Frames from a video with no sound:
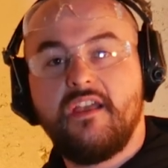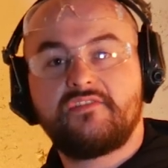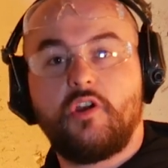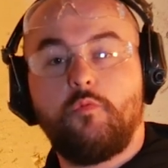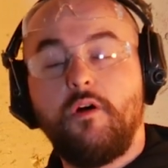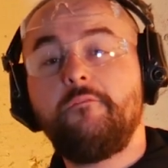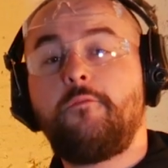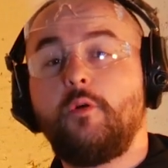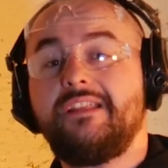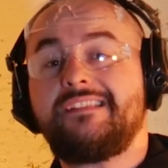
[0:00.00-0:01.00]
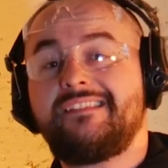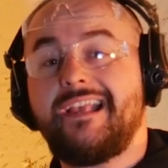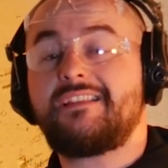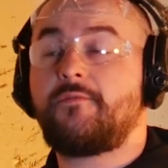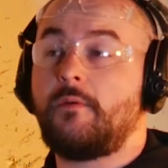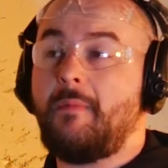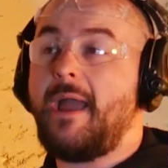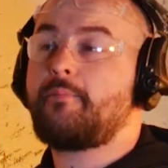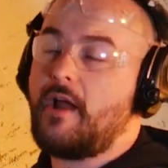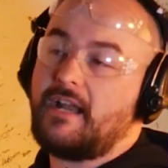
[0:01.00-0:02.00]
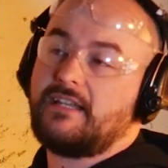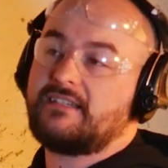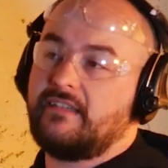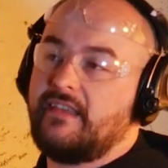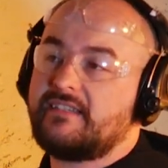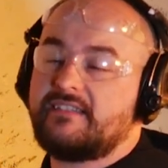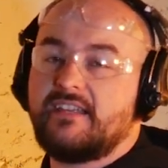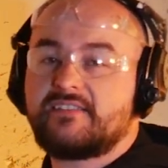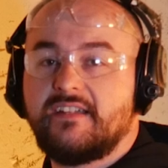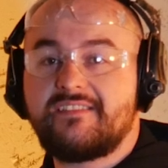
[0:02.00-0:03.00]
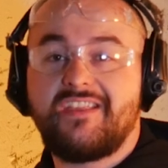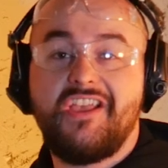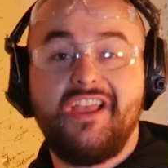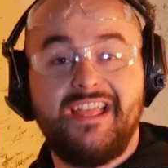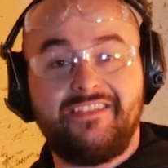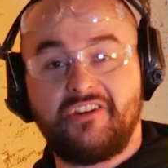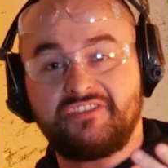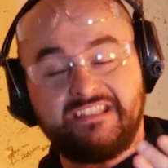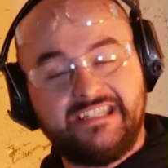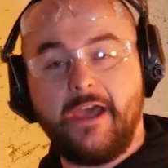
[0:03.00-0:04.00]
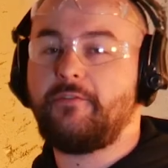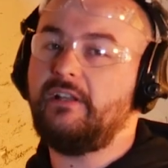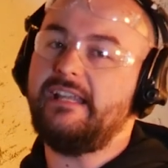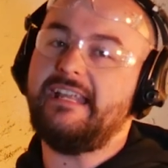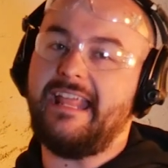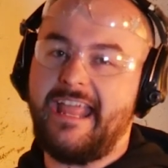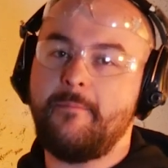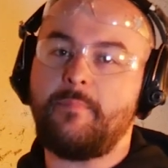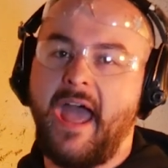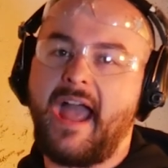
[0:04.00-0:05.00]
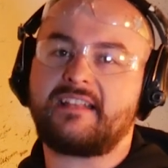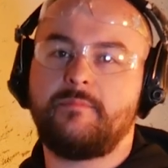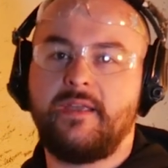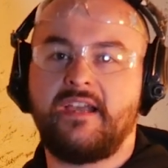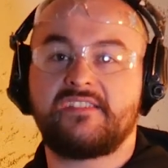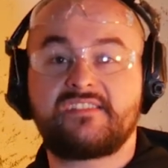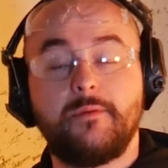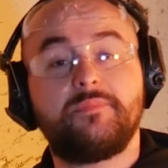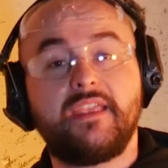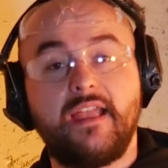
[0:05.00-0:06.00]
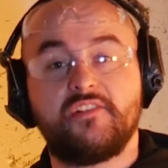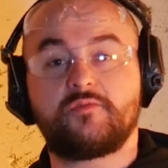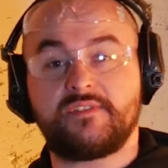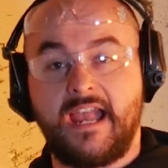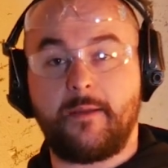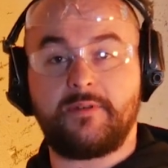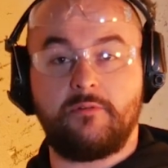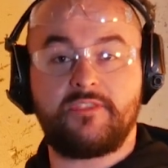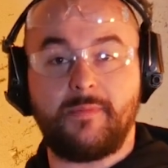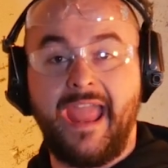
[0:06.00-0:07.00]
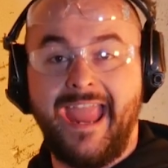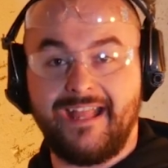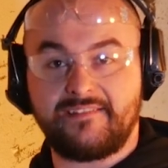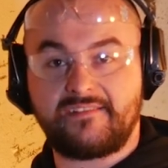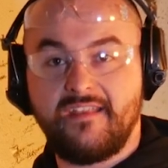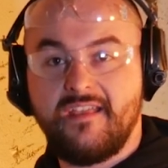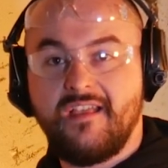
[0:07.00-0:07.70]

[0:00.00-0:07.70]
So 146 for my practice at this distance, there's definitely an impact because something else was happening with my hands.